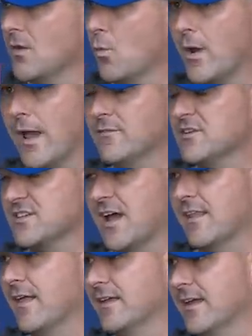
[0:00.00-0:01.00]
We haven't
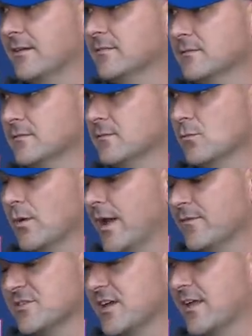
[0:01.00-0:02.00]
decided that yet. We
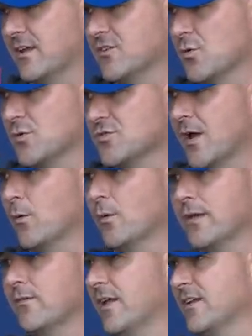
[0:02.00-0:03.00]
haven't decided yet, Jordan. So I don't
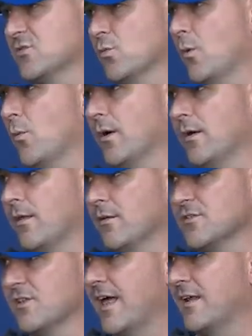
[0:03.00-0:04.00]
want to give an answer one way or another.
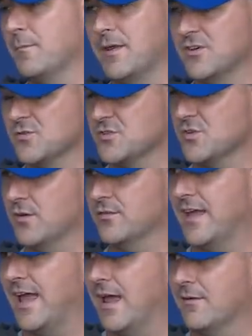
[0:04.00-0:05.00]
There's a lot of meetings we still have
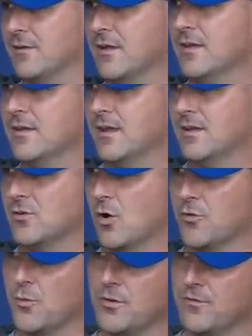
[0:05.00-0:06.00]
to have and
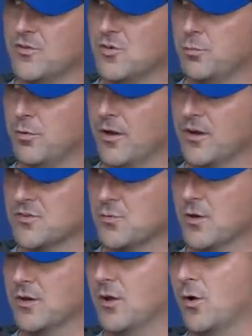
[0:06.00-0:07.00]
talk through individual players.
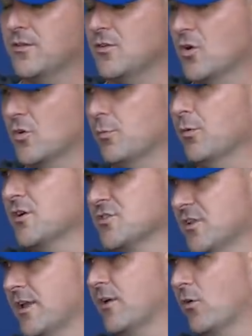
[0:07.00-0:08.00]
We're going to go ahead and talk to our
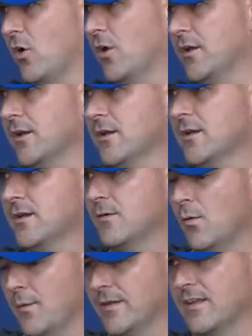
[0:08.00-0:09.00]
players later on
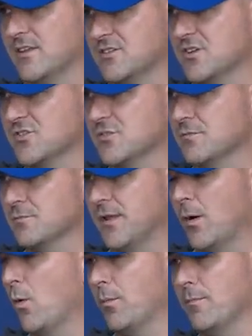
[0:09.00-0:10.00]
when we make that decision. But
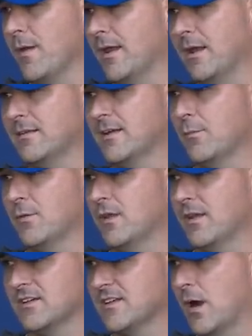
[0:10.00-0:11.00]
that won't be made anytime within
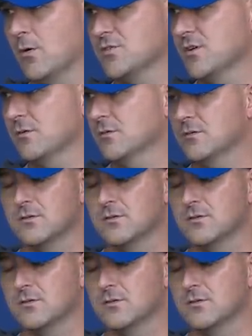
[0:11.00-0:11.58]
the next hour or so.